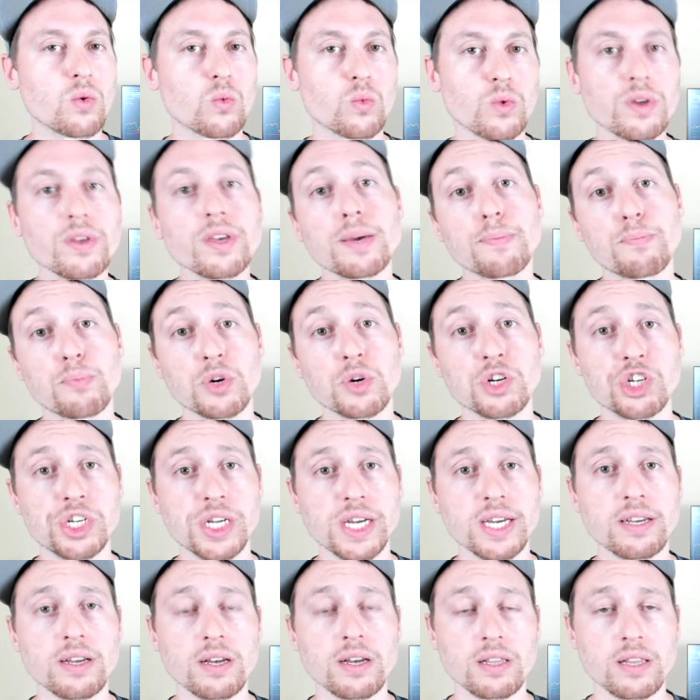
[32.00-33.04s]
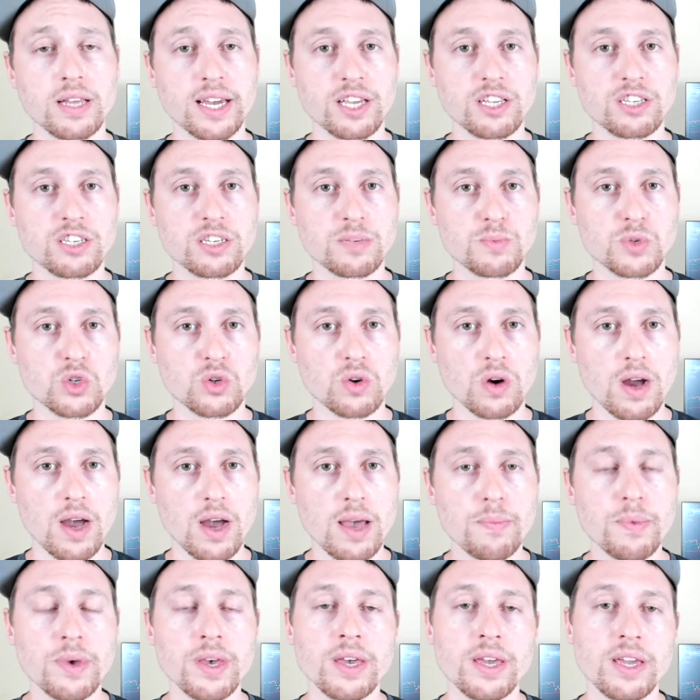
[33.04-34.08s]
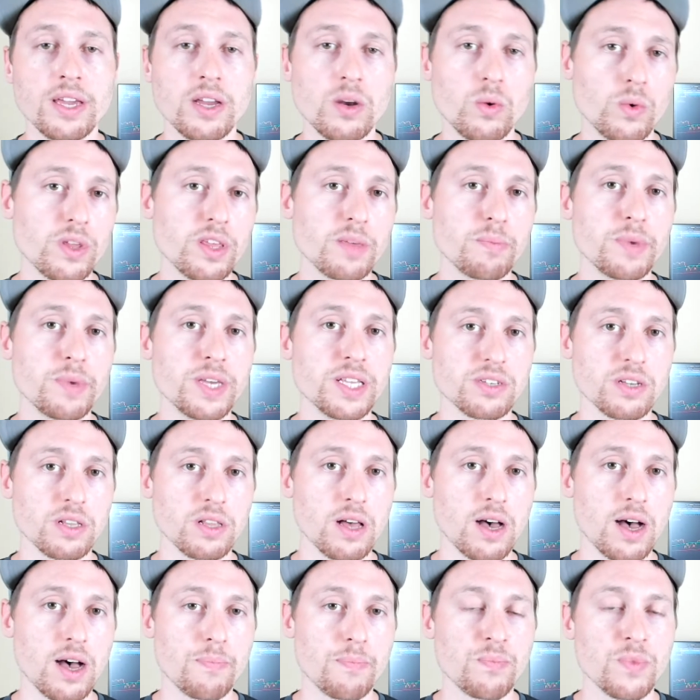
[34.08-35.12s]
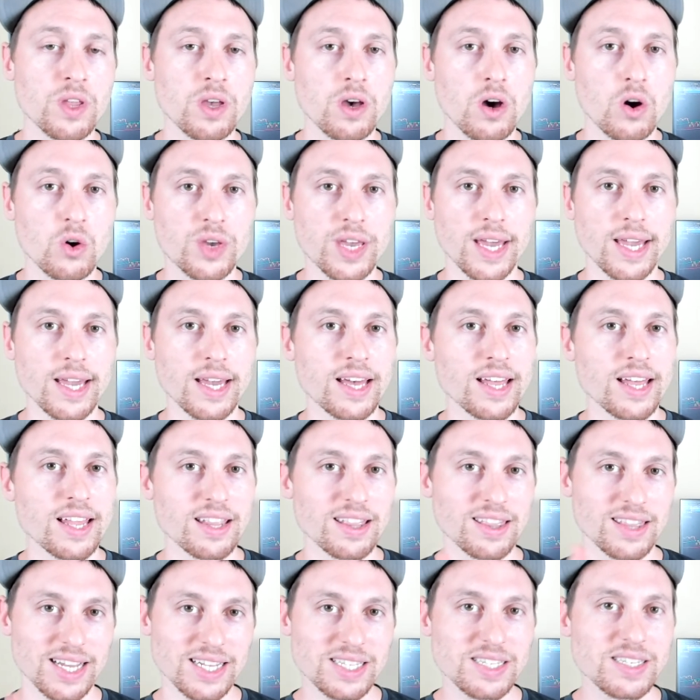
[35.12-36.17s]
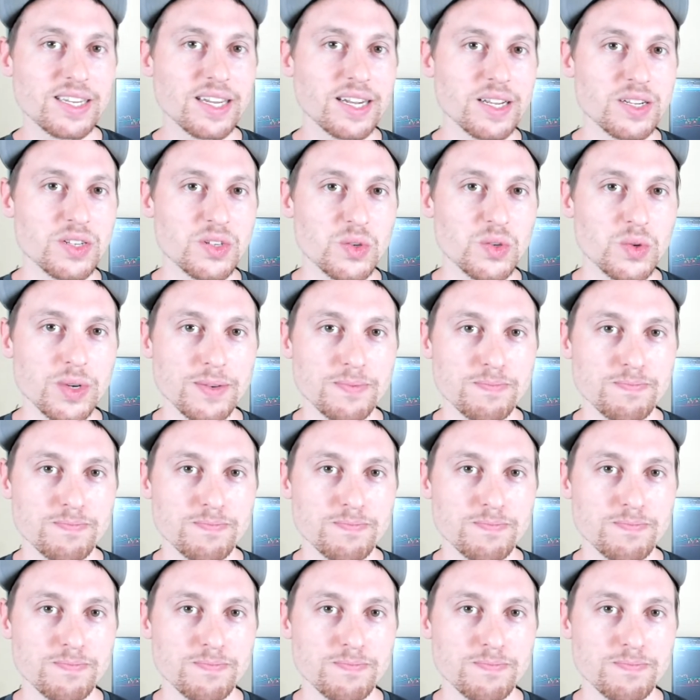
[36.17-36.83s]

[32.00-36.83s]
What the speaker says: really appreciate a like and subscribe. It really means a lot. Okay, let's get into it.